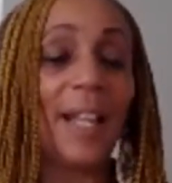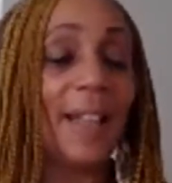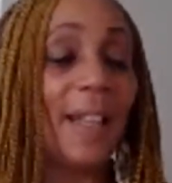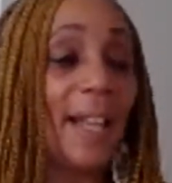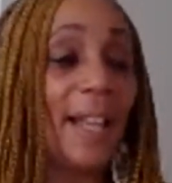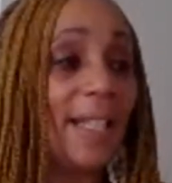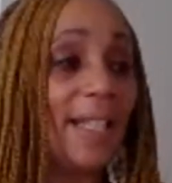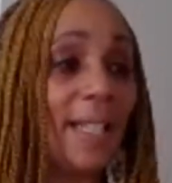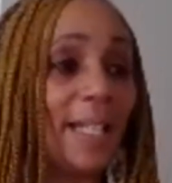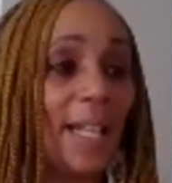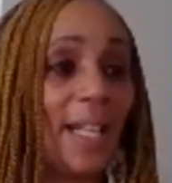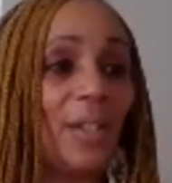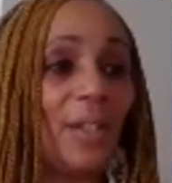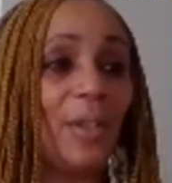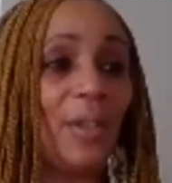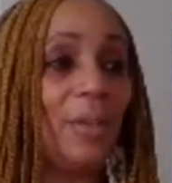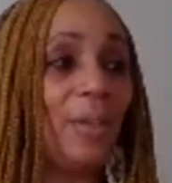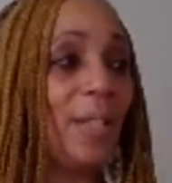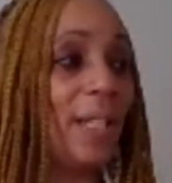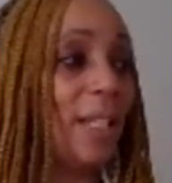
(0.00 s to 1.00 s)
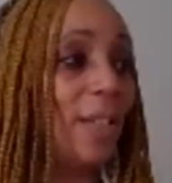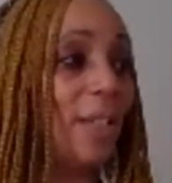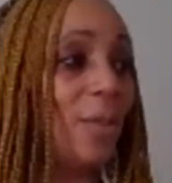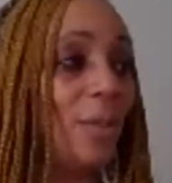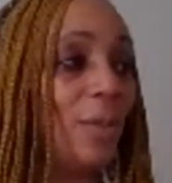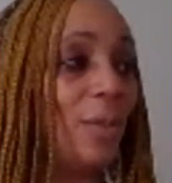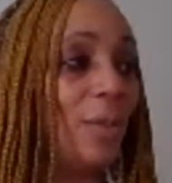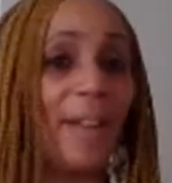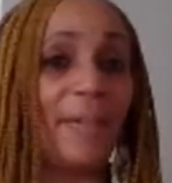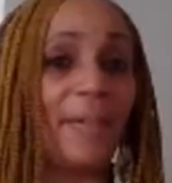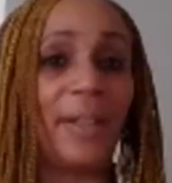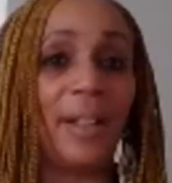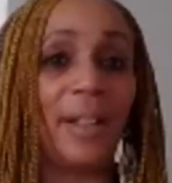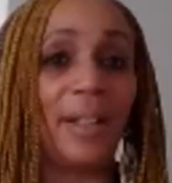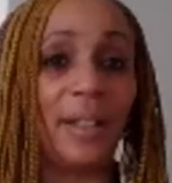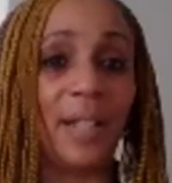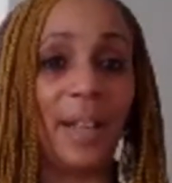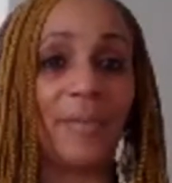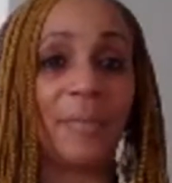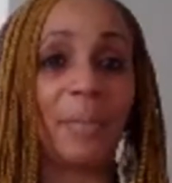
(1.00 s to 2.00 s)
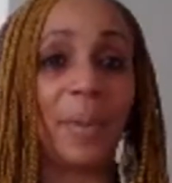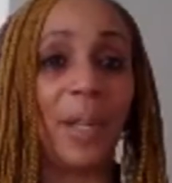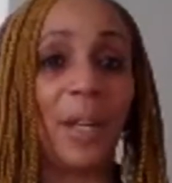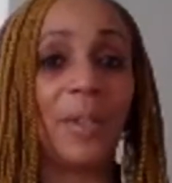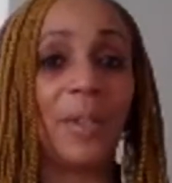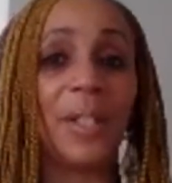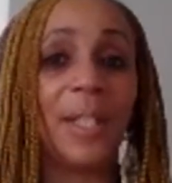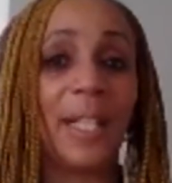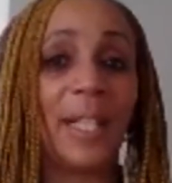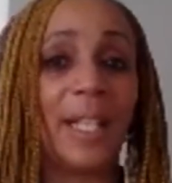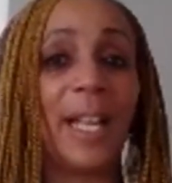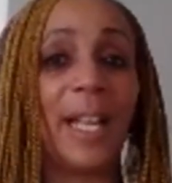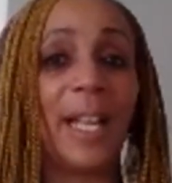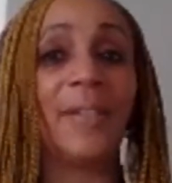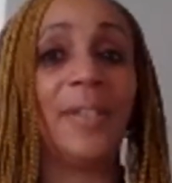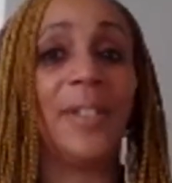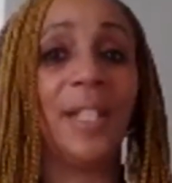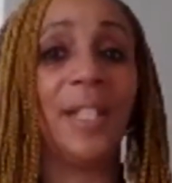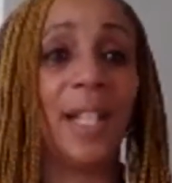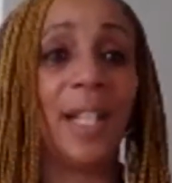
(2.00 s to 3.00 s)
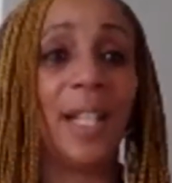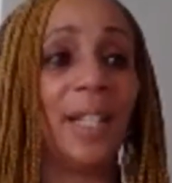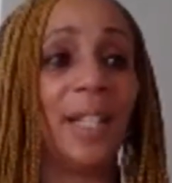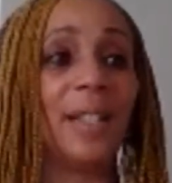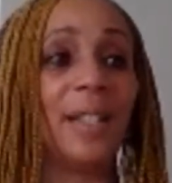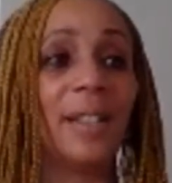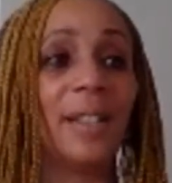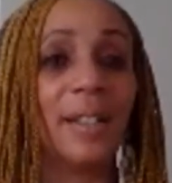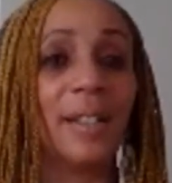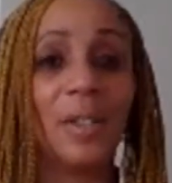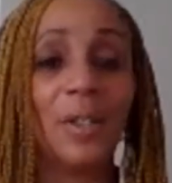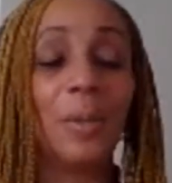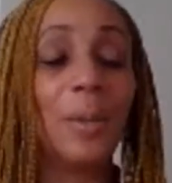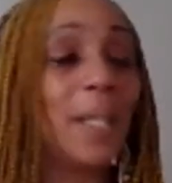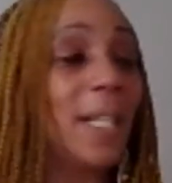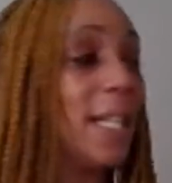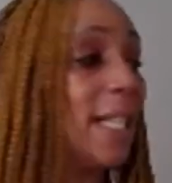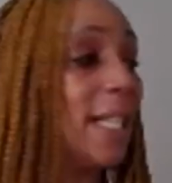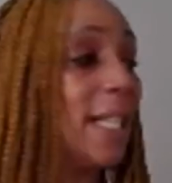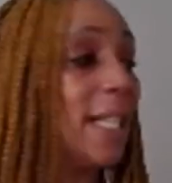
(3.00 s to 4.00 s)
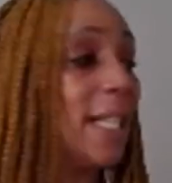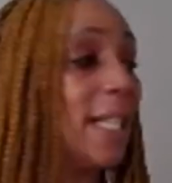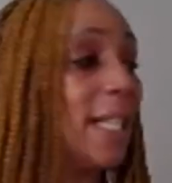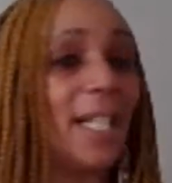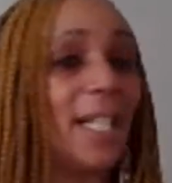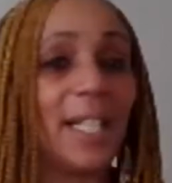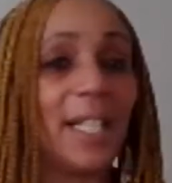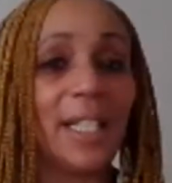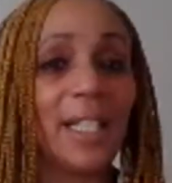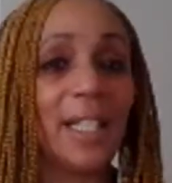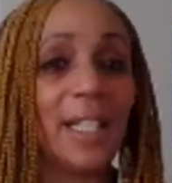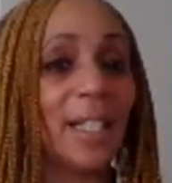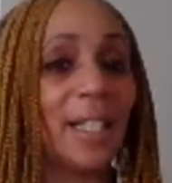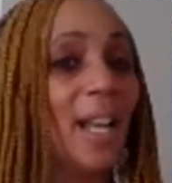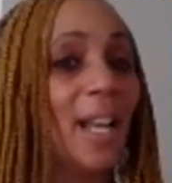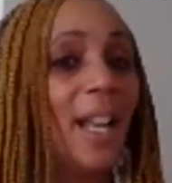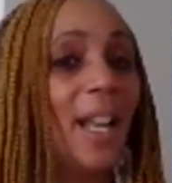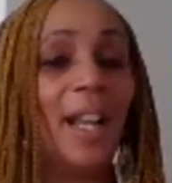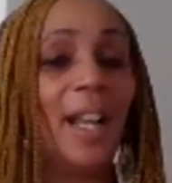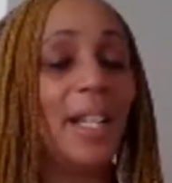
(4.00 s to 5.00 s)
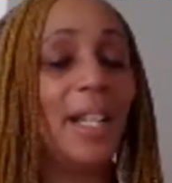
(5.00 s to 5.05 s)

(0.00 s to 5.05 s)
and they tell you that they've pronounced a life sentence. You know what a life sentence is?